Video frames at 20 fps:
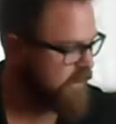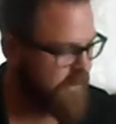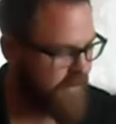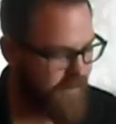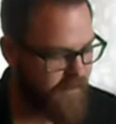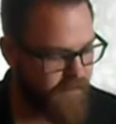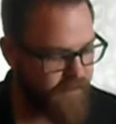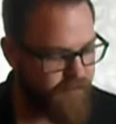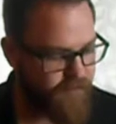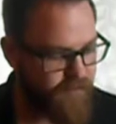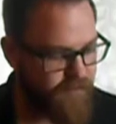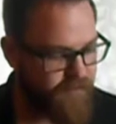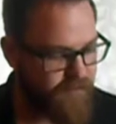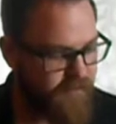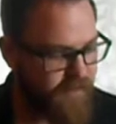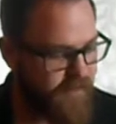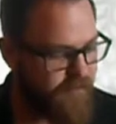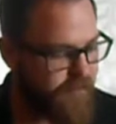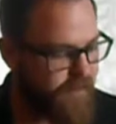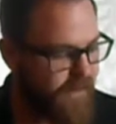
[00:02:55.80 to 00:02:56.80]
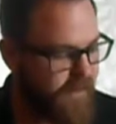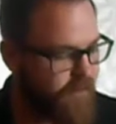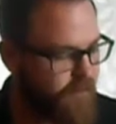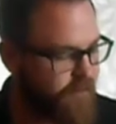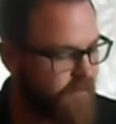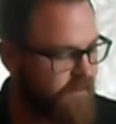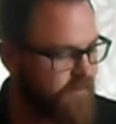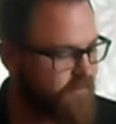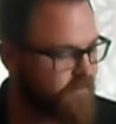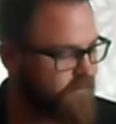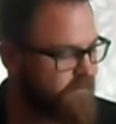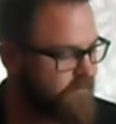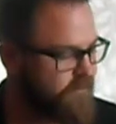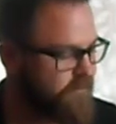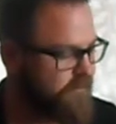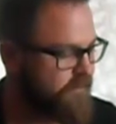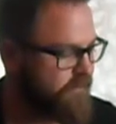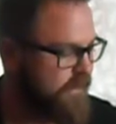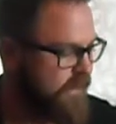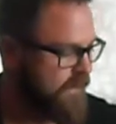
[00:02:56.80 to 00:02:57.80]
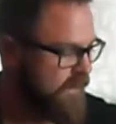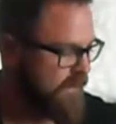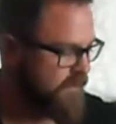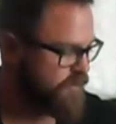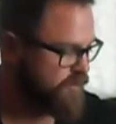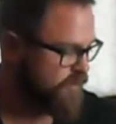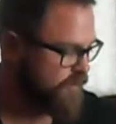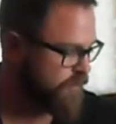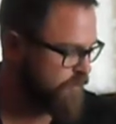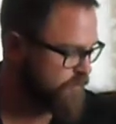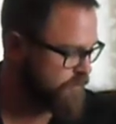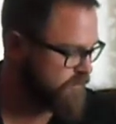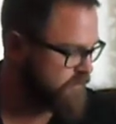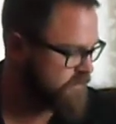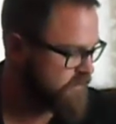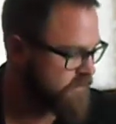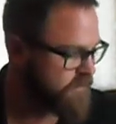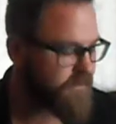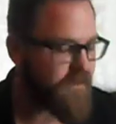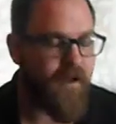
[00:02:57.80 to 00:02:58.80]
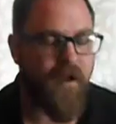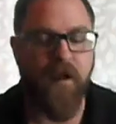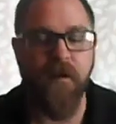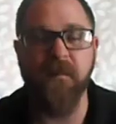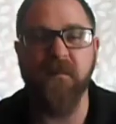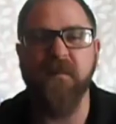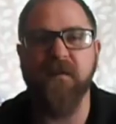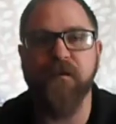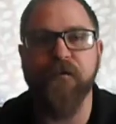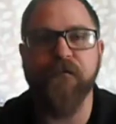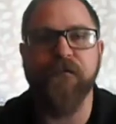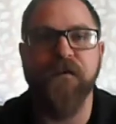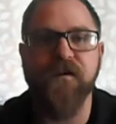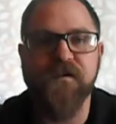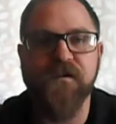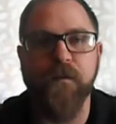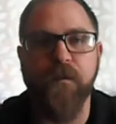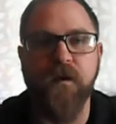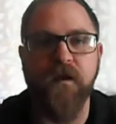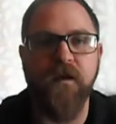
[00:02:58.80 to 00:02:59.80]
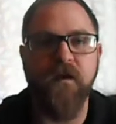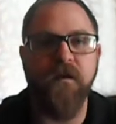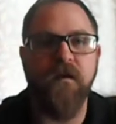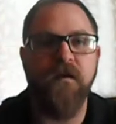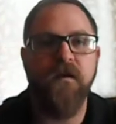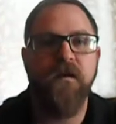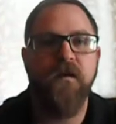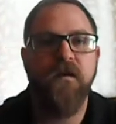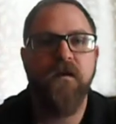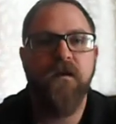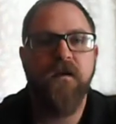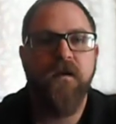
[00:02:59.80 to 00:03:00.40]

impairments that I chose, the first one